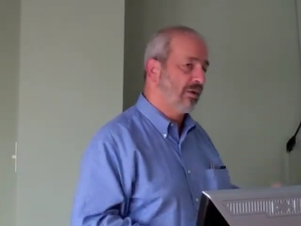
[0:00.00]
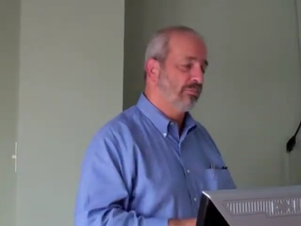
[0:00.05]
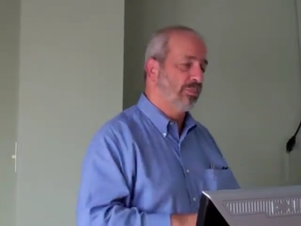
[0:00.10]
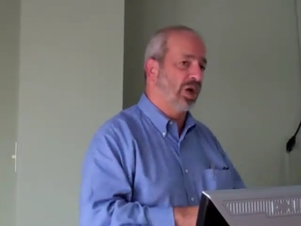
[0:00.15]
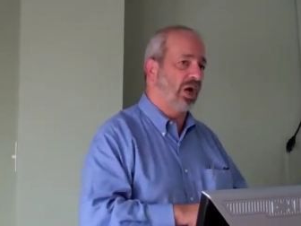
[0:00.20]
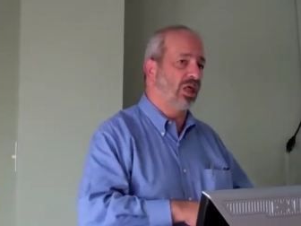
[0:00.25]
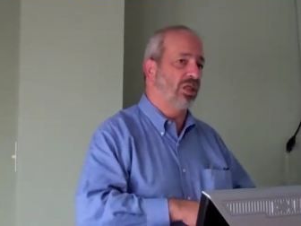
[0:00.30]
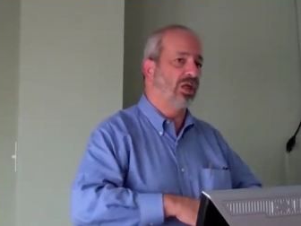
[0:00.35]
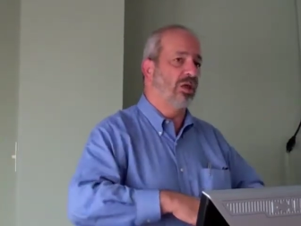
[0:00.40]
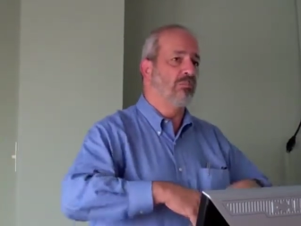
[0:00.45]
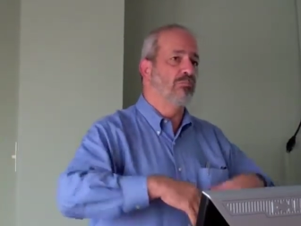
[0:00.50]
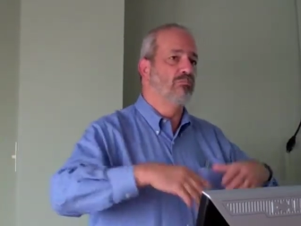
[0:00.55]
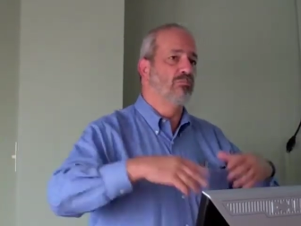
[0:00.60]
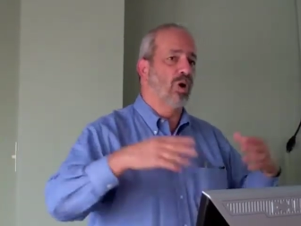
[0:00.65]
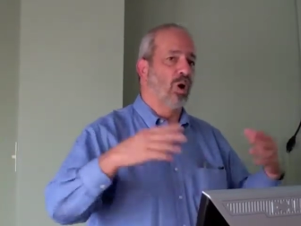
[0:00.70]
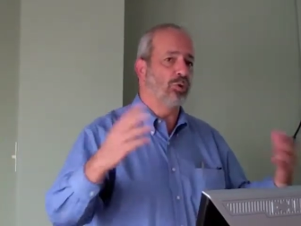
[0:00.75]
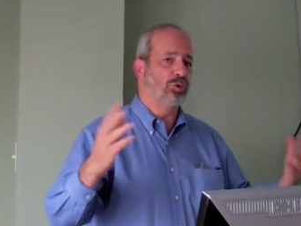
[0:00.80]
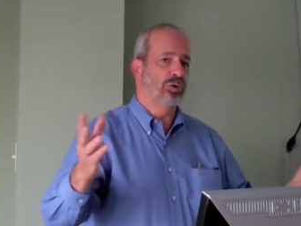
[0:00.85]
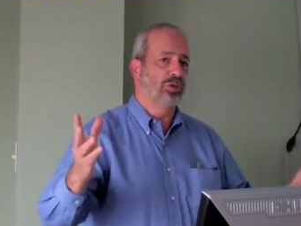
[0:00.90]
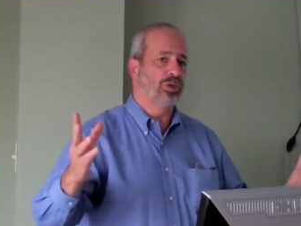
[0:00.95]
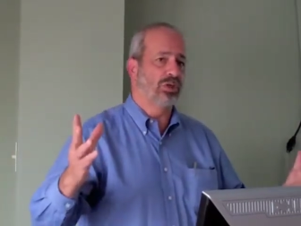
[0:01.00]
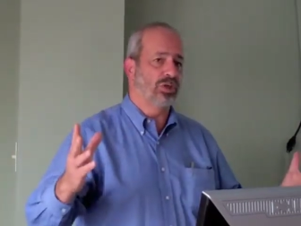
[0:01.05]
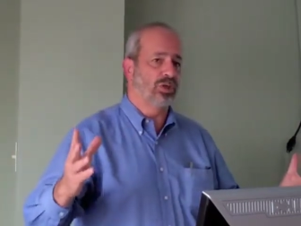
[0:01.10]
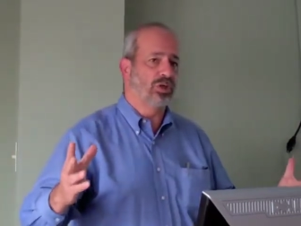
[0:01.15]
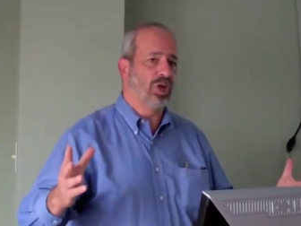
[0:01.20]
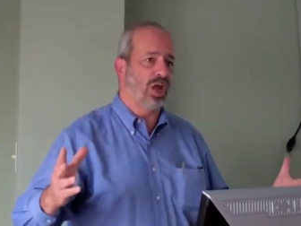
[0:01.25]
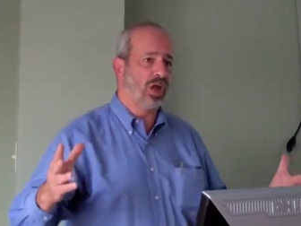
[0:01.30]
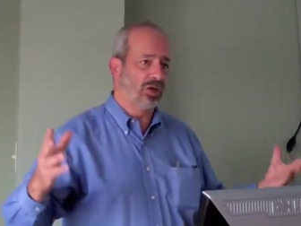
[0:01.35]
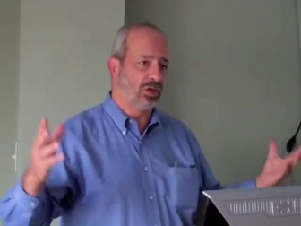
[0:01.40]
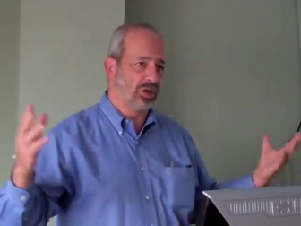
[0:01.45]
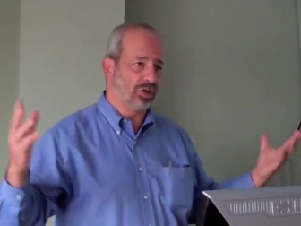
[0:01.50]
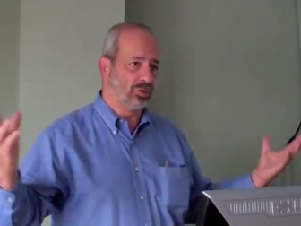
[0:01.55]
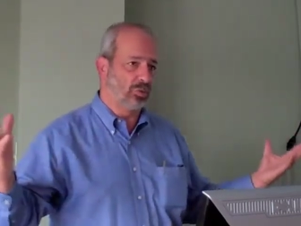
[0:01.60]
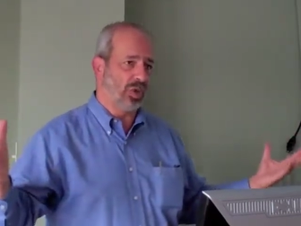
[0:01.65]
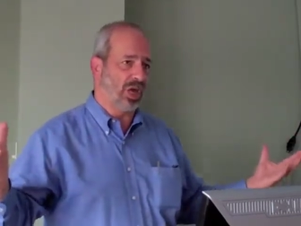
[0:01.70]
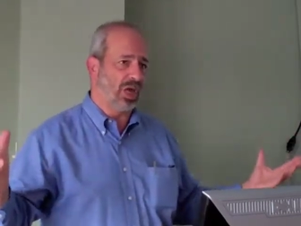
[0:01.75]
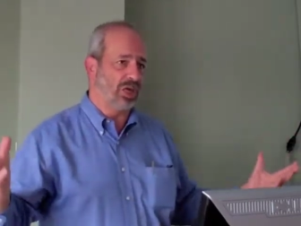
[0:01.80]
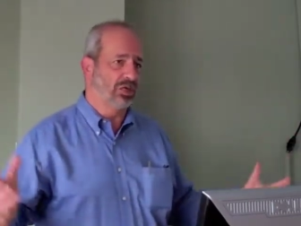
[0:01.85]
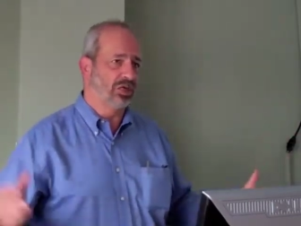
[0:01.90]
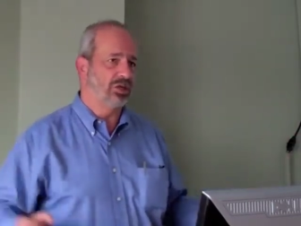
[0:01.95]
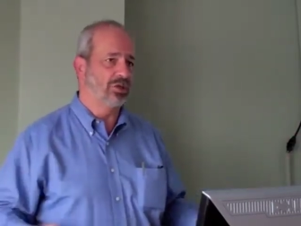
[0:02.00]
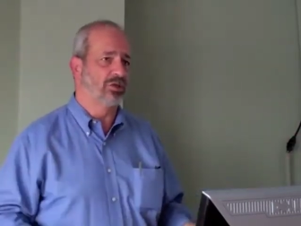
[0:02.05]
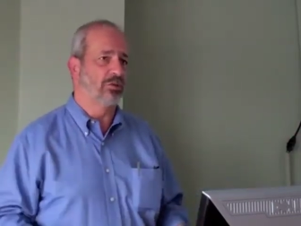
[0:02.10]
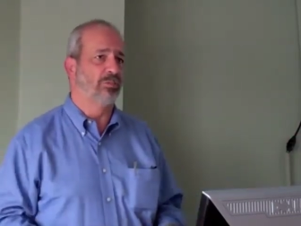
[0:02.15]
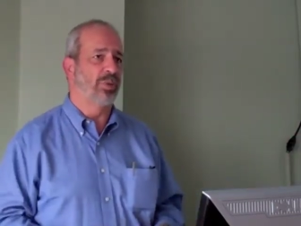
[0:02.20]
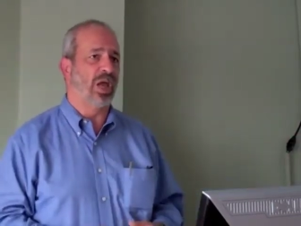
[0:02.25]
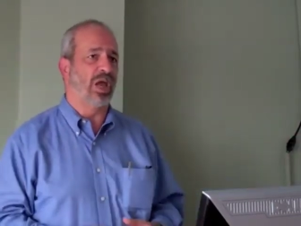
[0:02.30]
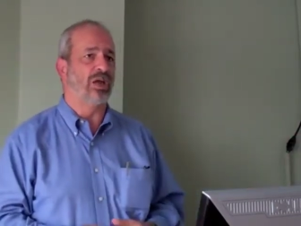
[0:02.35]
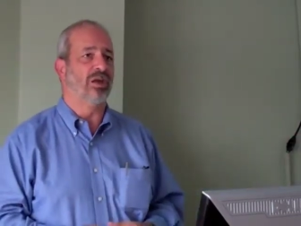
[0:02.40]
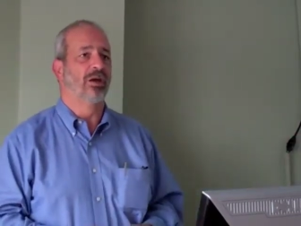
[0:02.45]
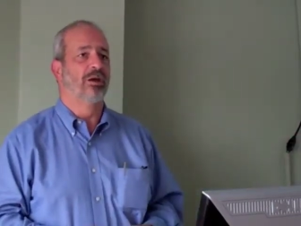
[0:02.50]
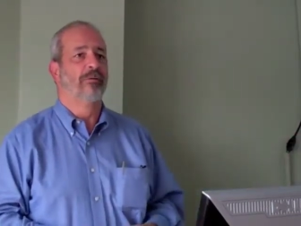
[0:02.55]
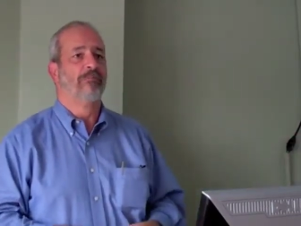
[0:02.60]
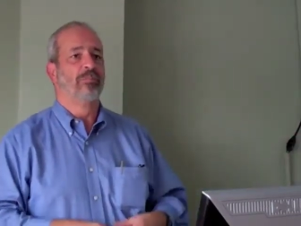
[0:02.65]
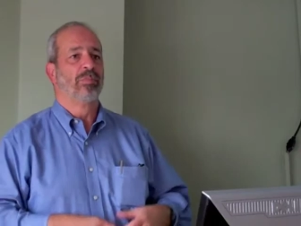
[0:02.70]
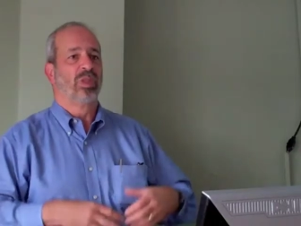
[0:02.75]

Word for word: But I think most of the changes we anticipate